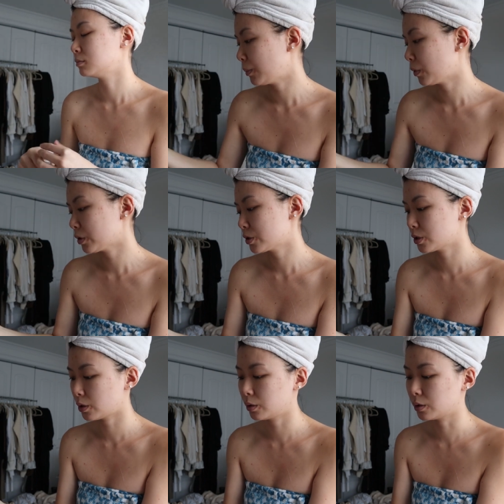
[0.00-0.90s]
I more
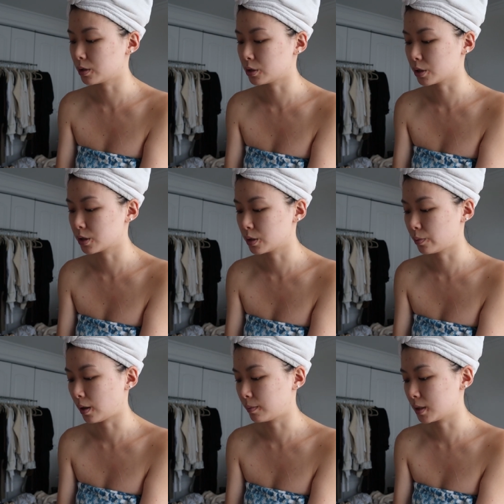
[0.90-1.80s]
so use it just to
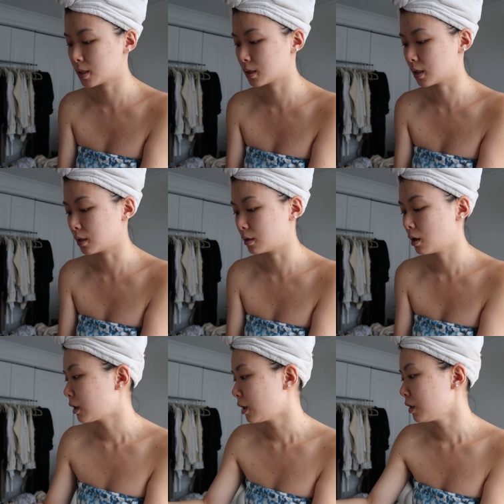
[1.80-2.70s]
prep my skin.
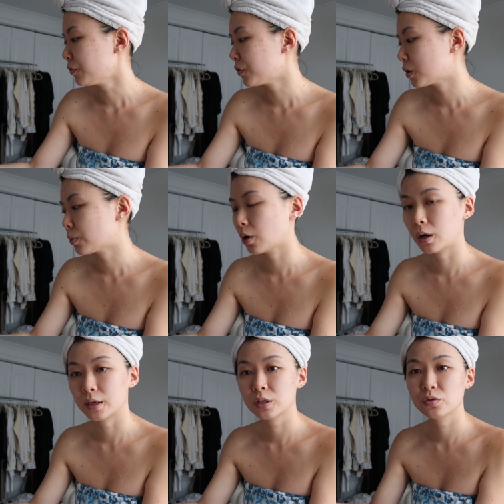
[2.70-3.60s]
I got a few
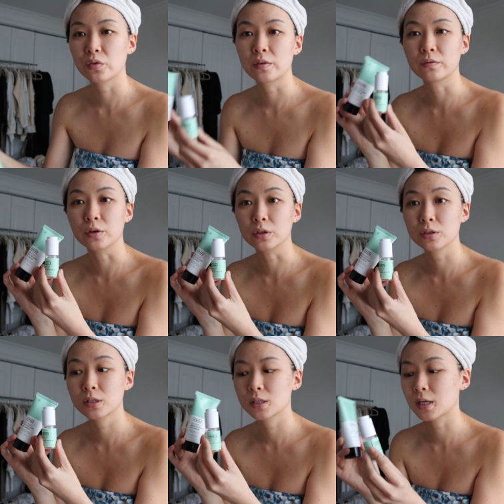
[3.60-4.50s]
products from
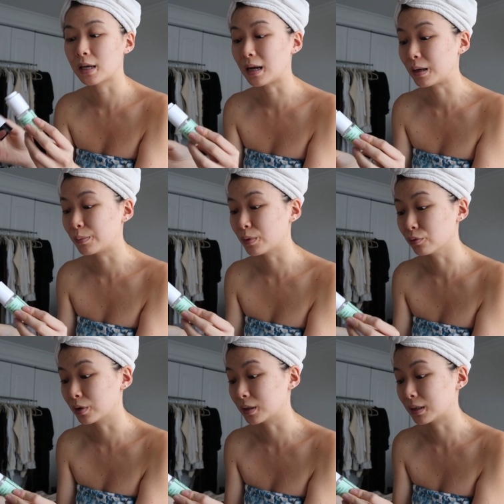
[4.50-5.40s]
Versed and I'm
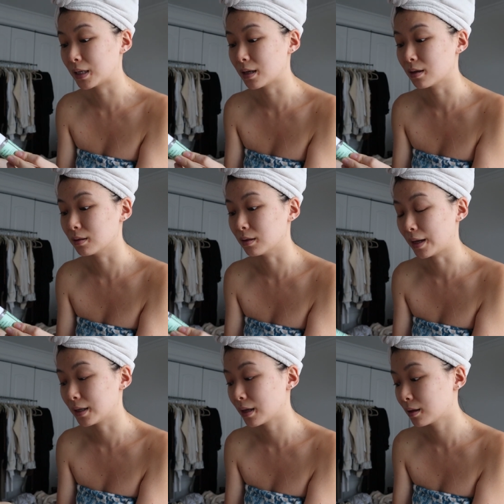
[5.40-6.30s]
really
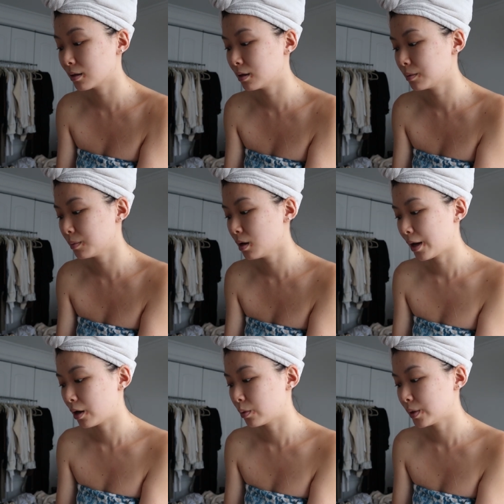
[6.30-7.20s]
liking them.
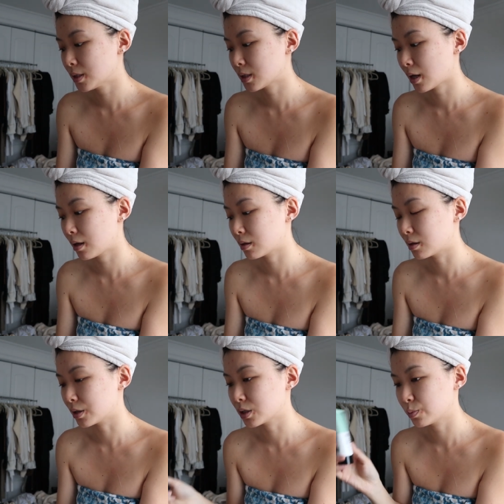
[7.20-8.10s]
I always get
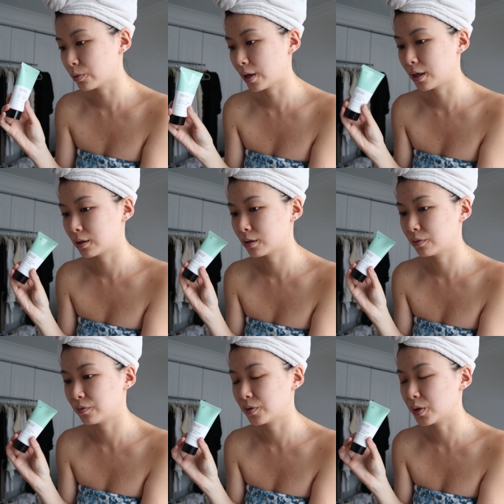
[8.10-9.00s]
this brand
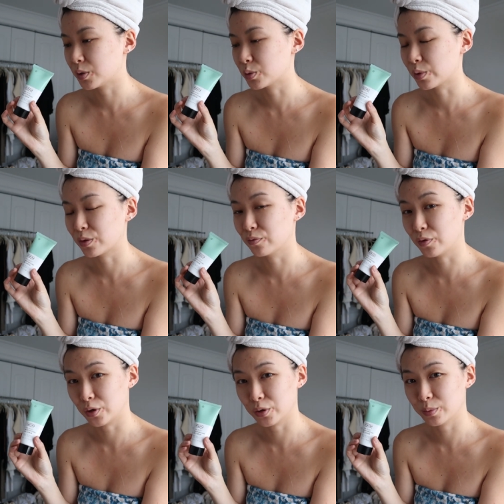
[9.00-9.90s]
confused with
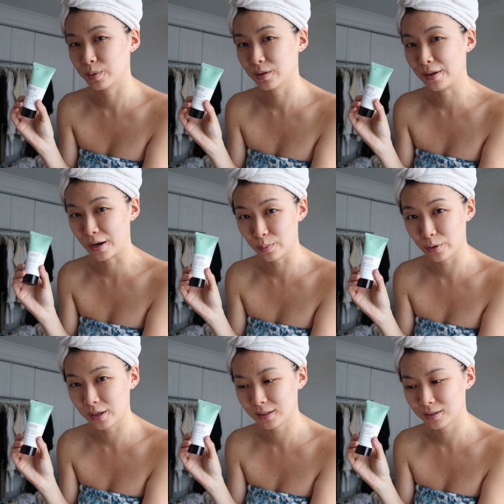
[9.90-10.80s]
Verb, the hair
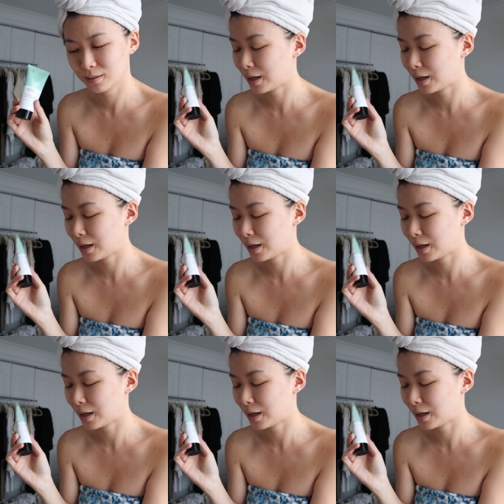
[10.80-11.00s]
brand.